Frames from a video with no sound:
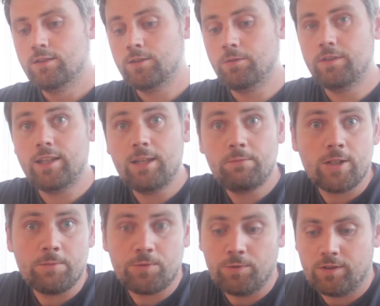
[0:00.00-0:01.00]
So the game
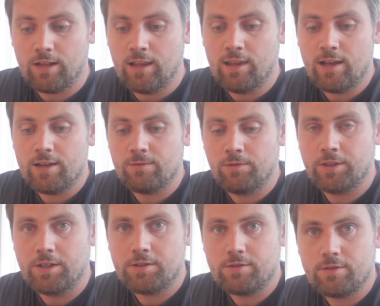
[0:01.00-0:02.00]
comes with a lot of
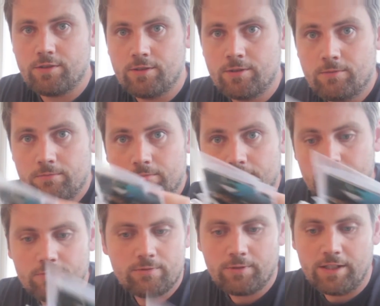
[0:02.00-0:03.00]
locations, you know?
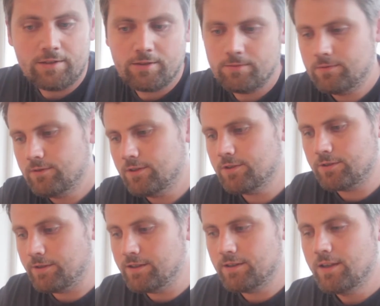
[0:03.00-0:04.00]
Great, just
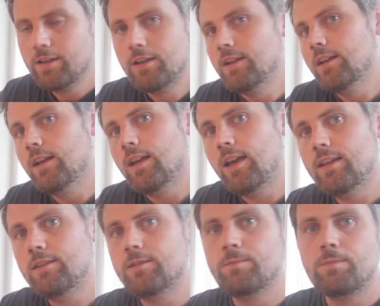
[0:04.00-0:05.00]
great.
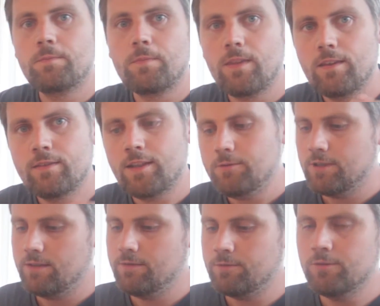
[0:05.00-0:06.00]
And then you
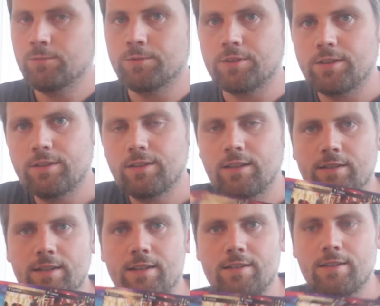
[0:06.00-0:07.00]
have the rulebook.
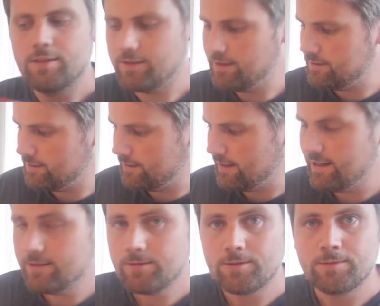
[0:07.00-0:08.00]
It has this nice
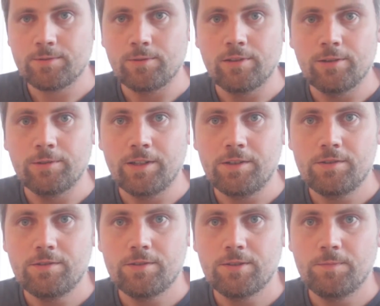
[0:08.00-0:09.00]
layout of all the
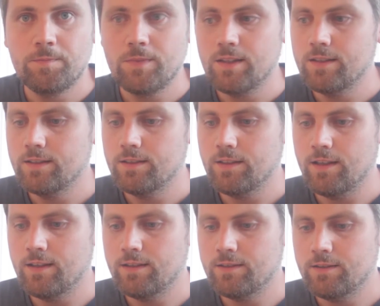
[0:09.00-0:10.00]
locations.
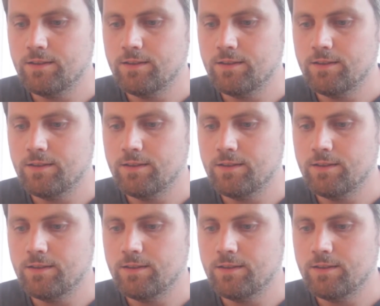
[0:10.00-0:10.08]
And